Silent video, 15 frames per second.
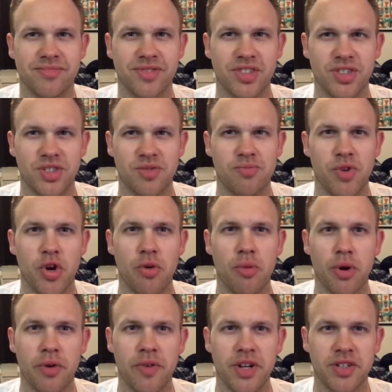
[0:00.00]
just no
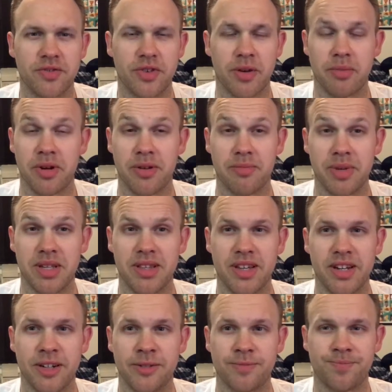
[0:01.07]
motivation for anybody to be
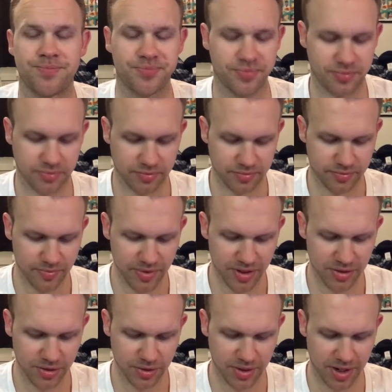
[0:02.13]
there.
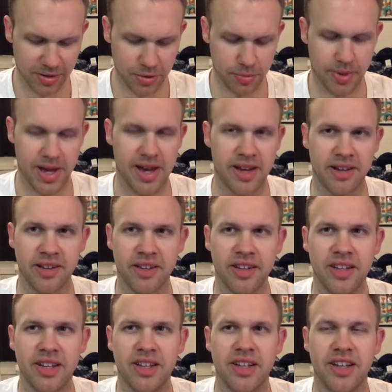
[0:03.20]
So it's kind of too bad.
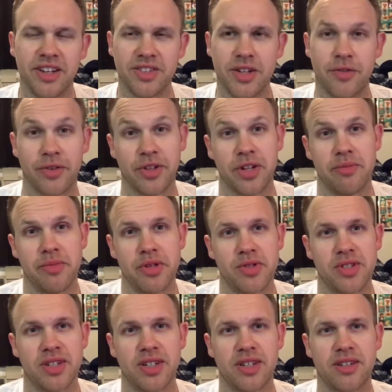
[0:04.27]
It does have really good
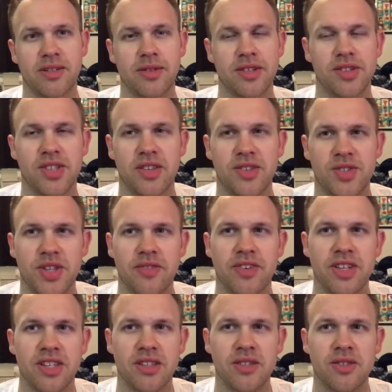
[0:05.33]
music because it's set in
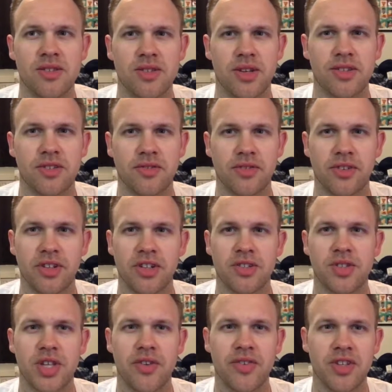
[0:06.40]
the 70s. It's also really good
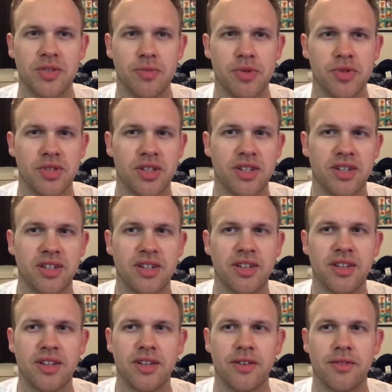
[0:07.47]
70s music
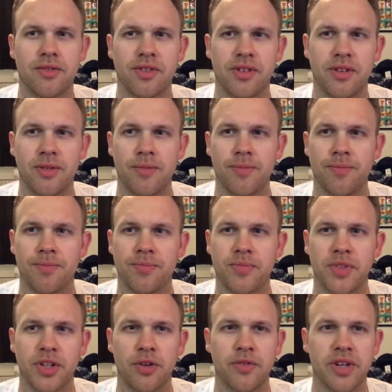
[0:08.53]
from,
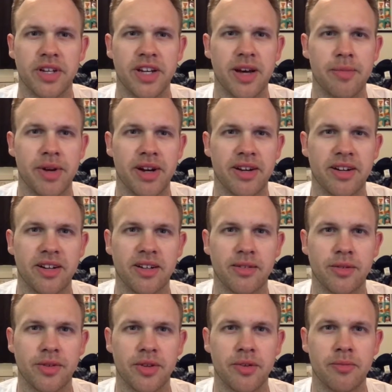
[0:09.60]
Vietnam era,
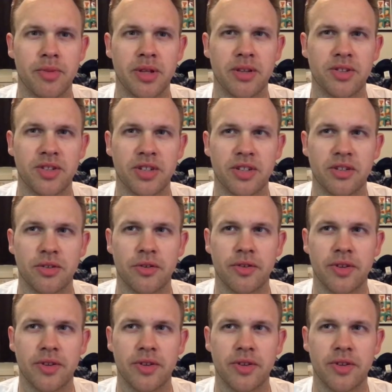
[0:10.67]
what they would be listening to